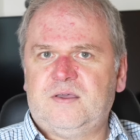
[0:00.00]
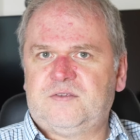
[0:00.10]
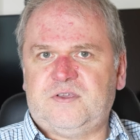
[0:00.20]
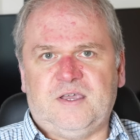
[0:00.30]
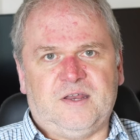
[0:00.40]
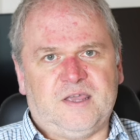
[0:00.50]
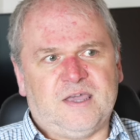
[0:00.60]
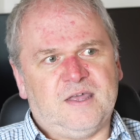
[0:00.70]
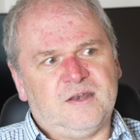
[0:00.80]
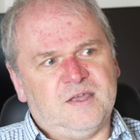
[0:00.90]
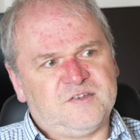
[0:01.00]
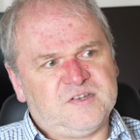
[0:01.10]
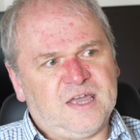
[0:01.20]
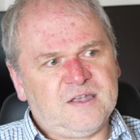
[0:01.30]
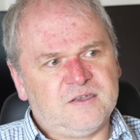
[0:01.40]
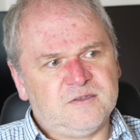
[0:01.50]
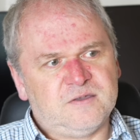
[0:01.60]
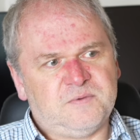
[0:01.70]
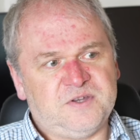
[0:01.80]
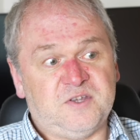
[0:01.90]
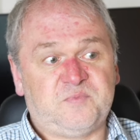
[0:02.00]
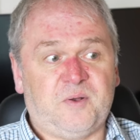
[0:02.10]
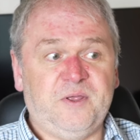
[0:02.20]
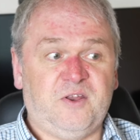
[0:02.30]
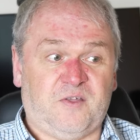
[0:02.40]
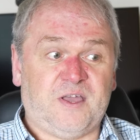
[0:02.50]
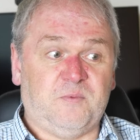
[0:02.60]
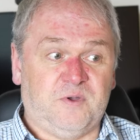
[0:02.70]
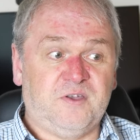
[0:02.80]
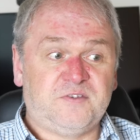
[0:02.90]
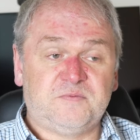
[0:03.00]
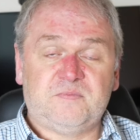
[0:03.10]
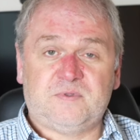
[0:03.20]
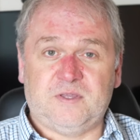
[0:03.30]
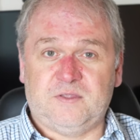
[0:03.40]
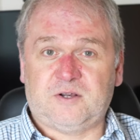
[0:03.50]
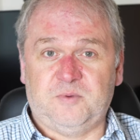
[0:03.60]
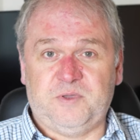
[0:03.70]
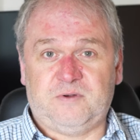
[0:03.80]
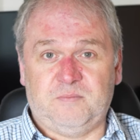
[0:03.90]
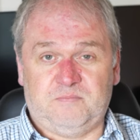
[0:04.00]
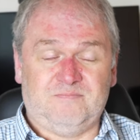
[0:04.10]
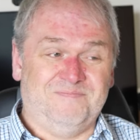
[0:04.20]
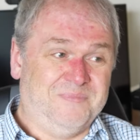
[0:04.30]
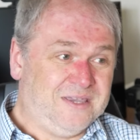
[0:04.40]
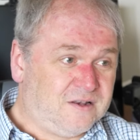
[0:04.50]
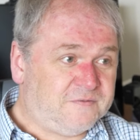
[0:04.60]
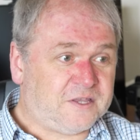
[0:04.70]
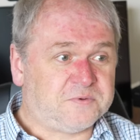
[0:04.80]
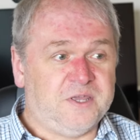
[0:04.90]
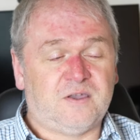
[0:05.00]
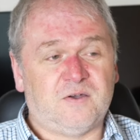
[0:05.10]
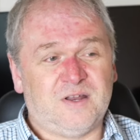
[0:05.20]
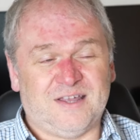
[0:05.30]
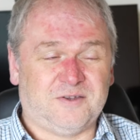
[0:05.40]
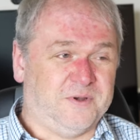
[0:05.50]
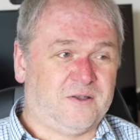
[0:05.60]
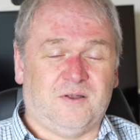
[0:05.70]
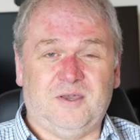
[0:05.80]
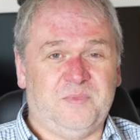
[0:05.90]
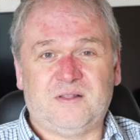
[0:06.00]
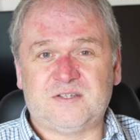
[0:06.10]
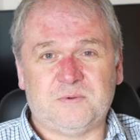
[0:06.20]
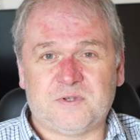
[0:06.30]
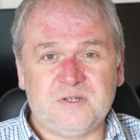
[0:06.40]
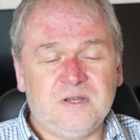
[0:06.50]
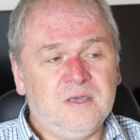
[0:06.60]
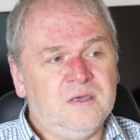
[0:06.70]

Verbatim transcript: So you're going to get a snack, which is probably not that worse than the Club Europe meal, if that's what you call it. I don't want to call it a meal because it wasn't.